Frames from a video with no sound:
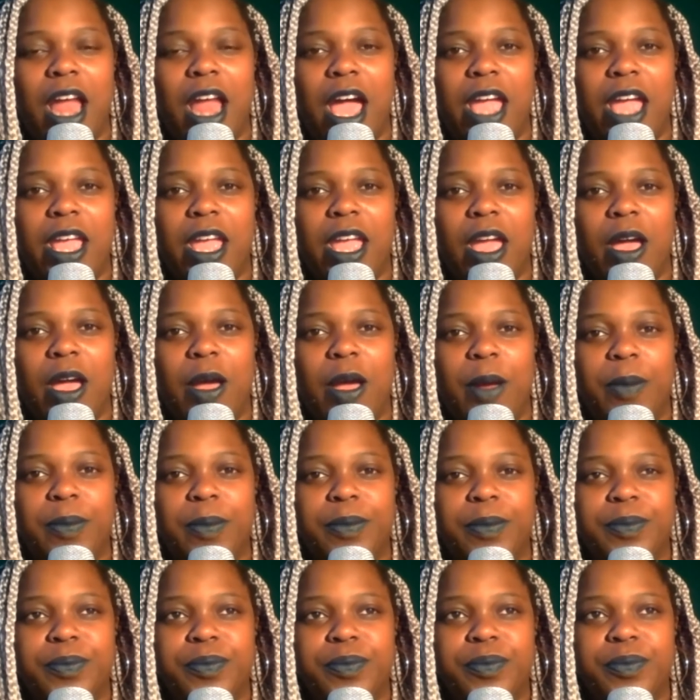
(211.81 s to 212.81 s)
I
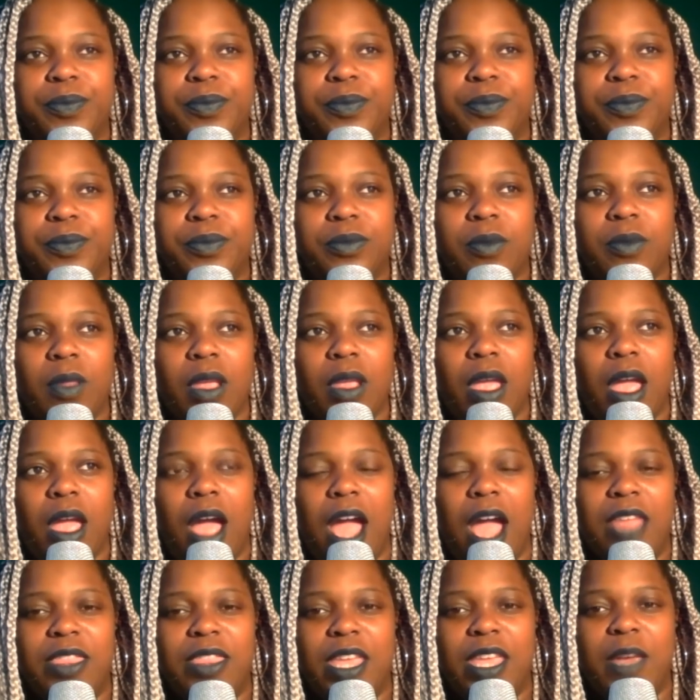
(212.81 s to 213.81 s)
um,
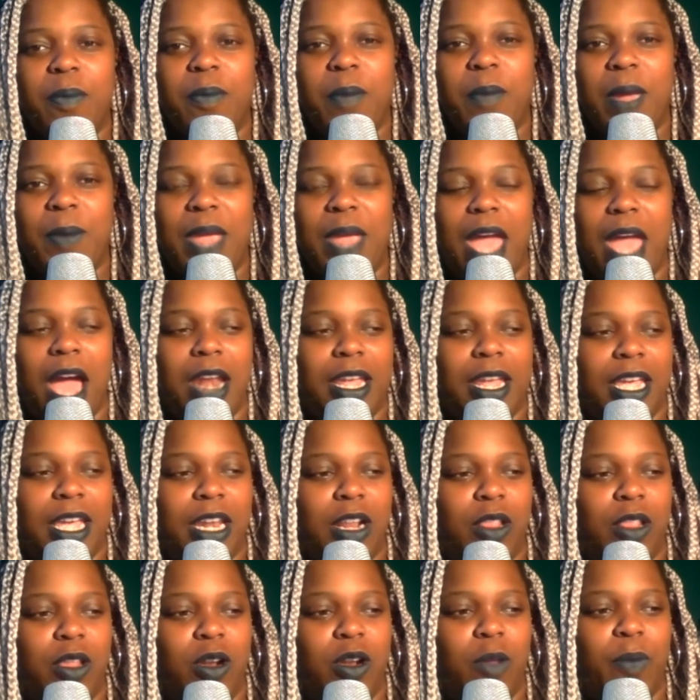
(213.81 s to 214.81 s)
I think maybe adding in a
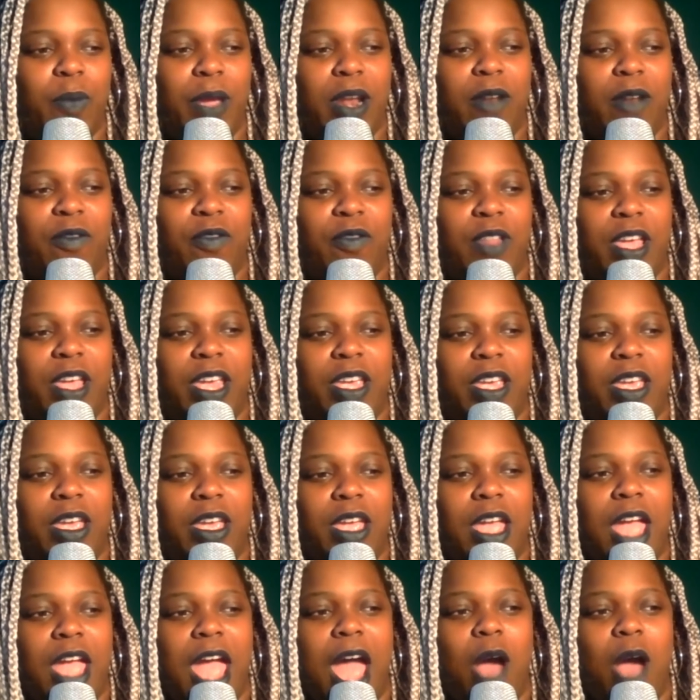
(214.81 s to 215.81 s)
little bit of like
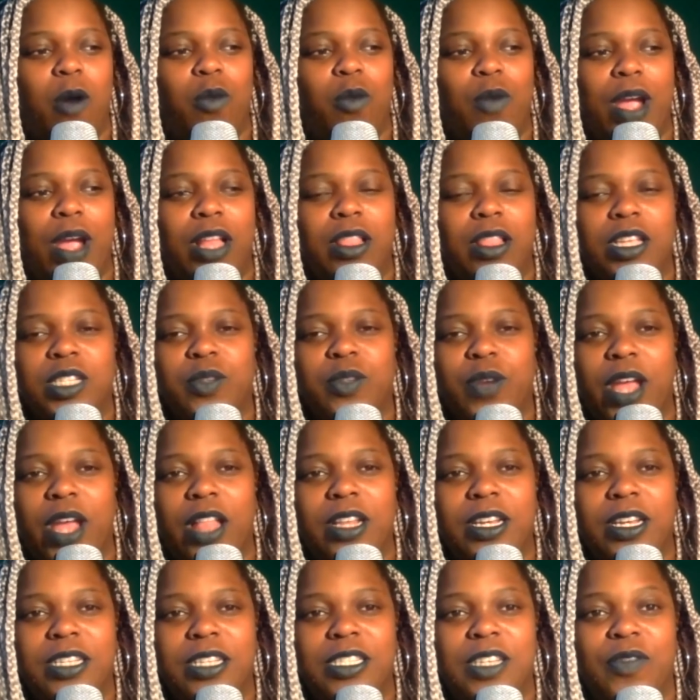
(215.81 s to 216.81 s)
how reckless
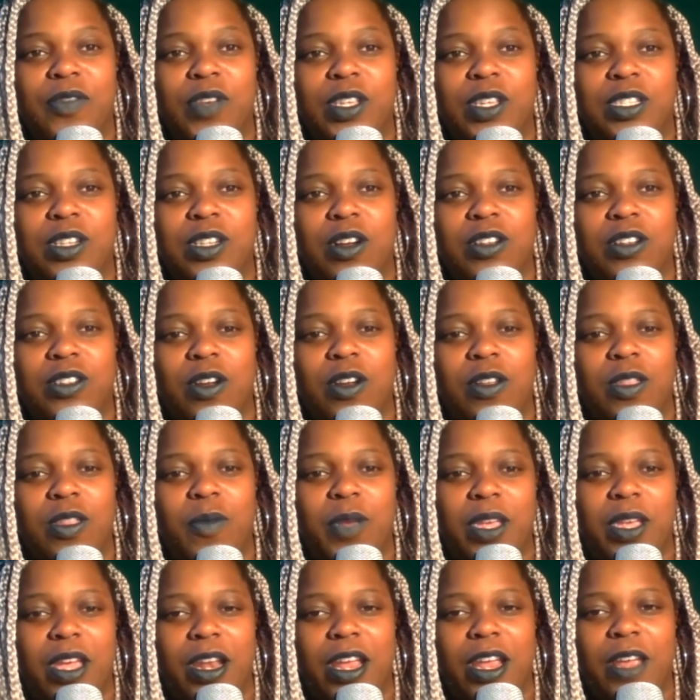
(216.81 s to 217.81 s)
reality TV stars are in the
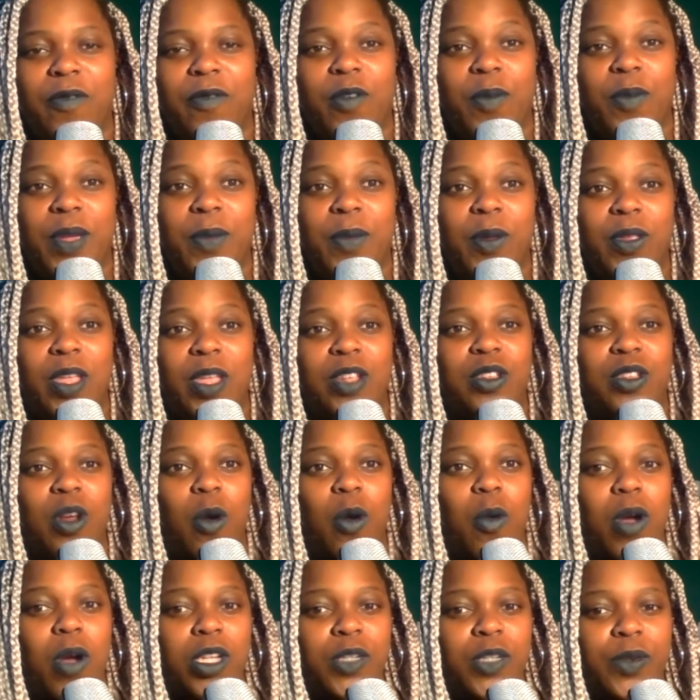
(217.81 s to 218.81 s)
beginning for people that don't
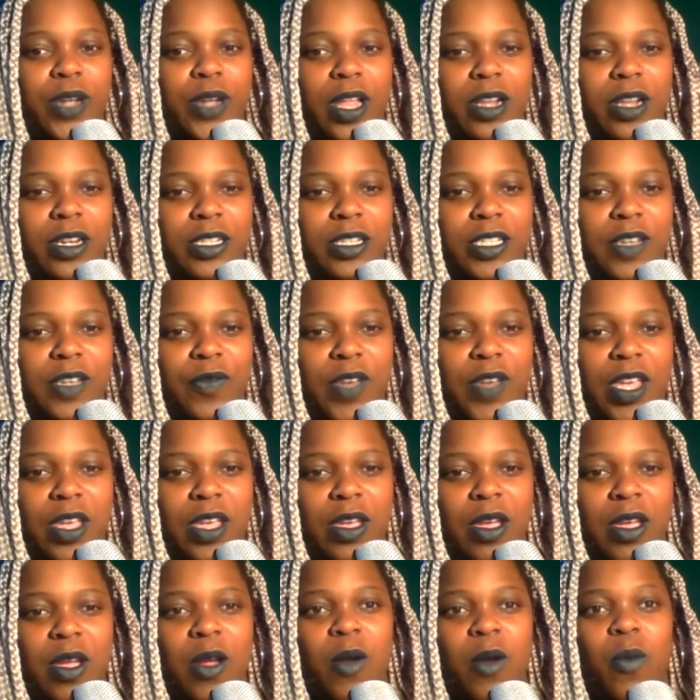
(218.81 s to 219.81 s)
watch reality TV
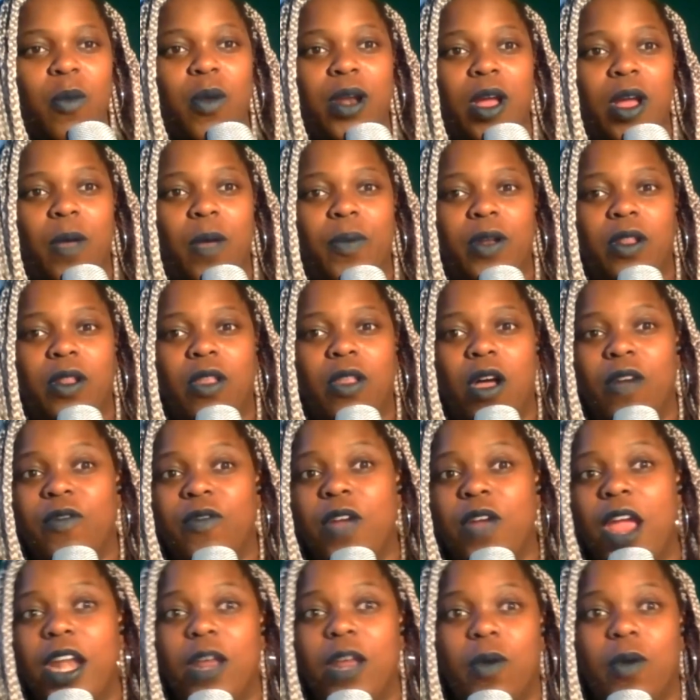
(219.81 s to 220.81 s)
would help it along
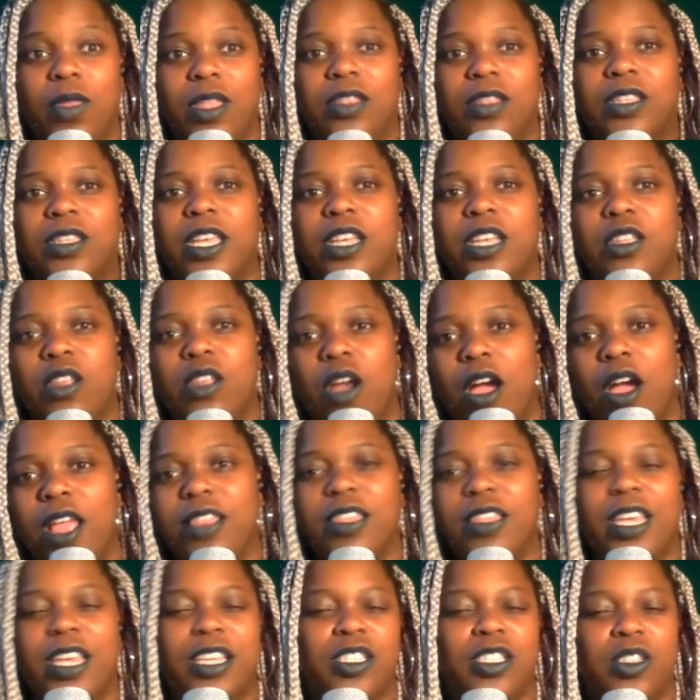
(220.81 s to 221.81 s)
for anyone that's like not. It's
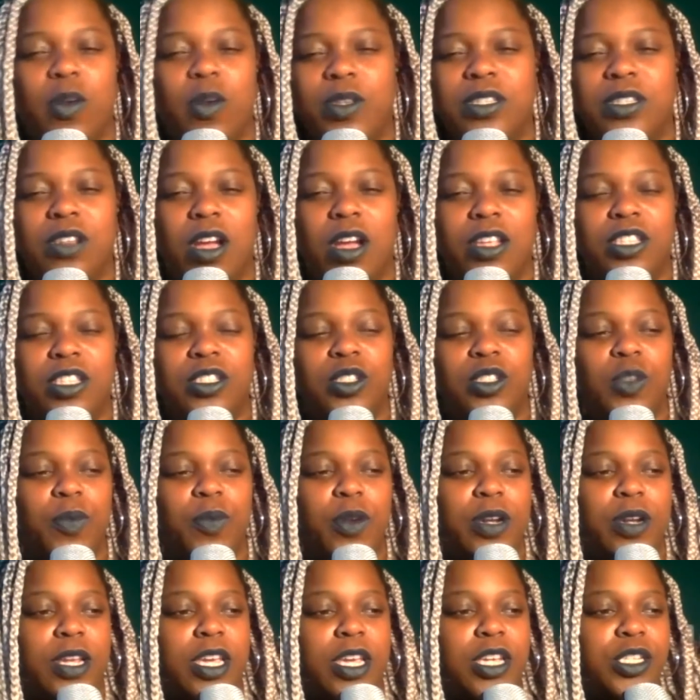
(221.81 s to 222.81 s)
like so it's not
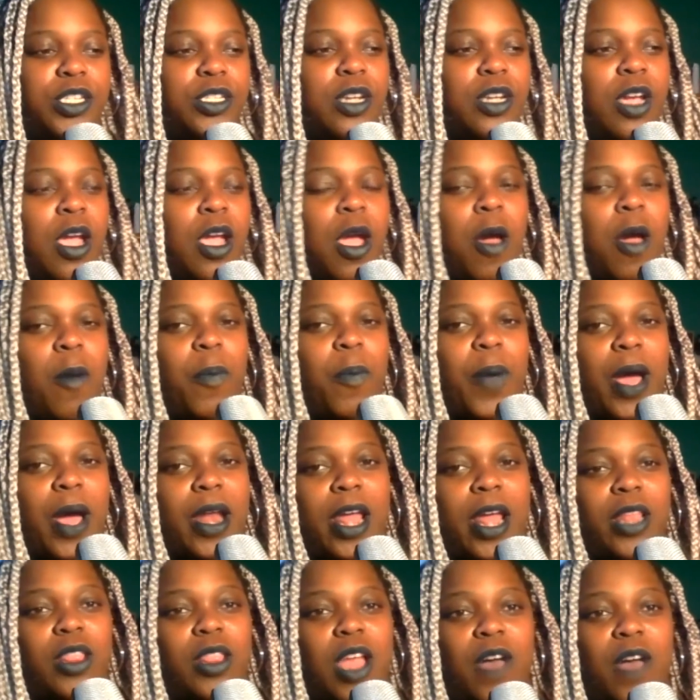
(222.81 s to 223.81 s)
super niche, but
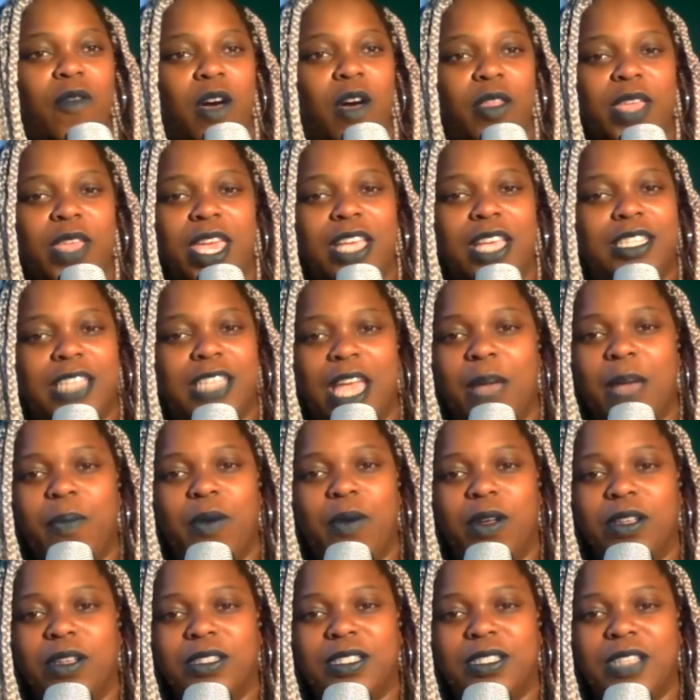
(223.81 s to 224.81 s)
I love all the
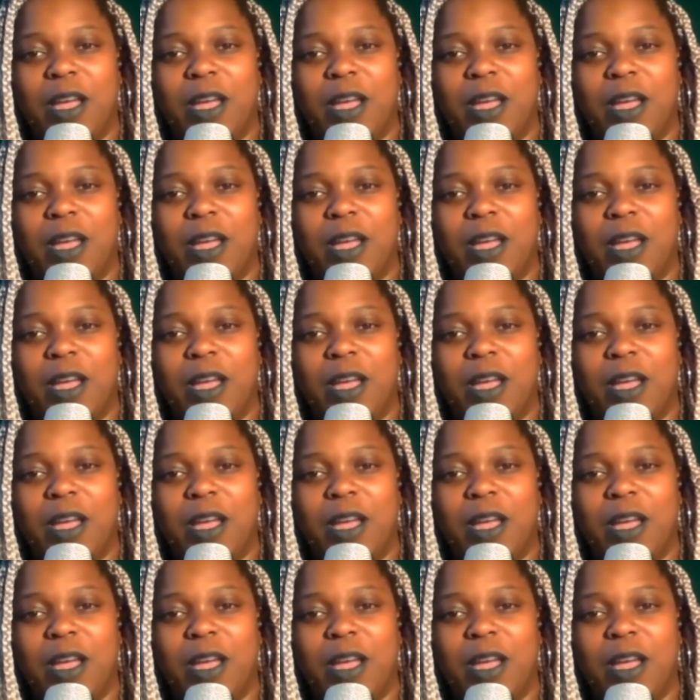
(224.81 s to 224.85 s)
examples.